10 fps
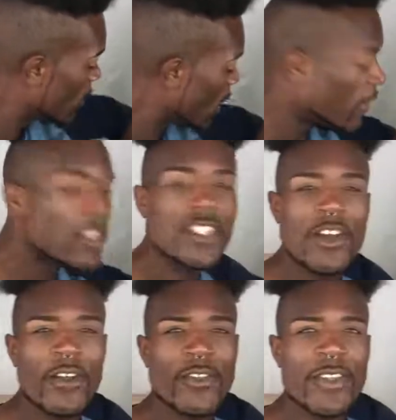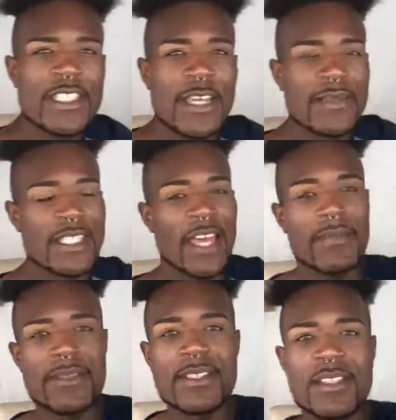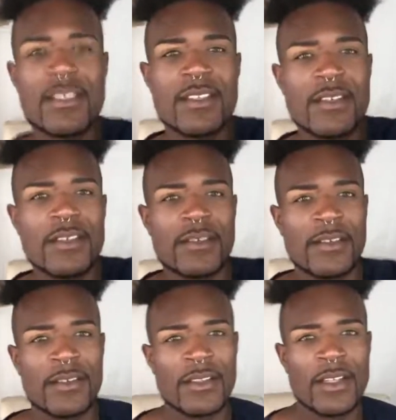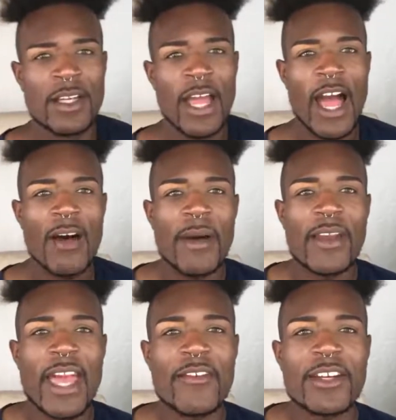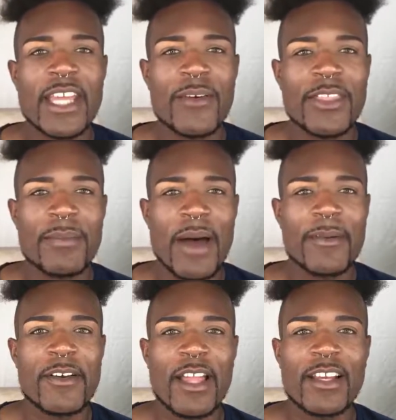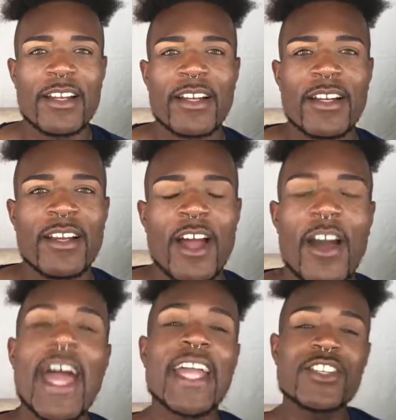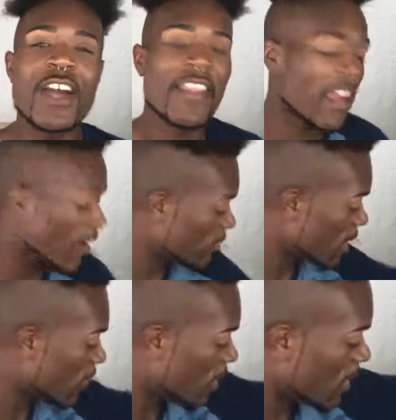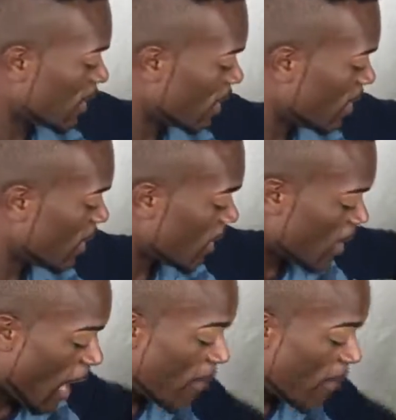and then just going through the same steps. How about every day with a pop of color? Okay, I can try that out, definitely. I